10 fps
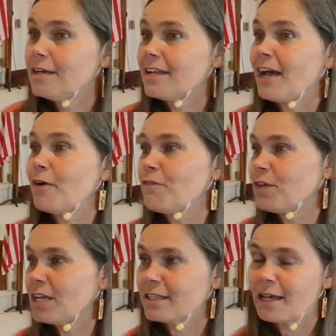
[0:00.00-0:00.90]
Now I
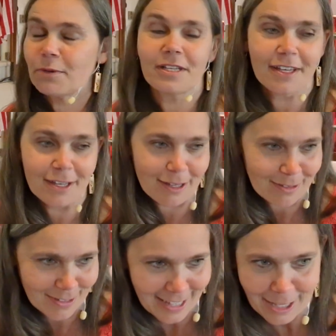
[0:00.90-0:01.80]
feel like that would get,
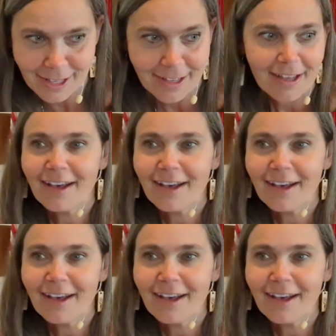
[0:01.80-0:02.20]
like,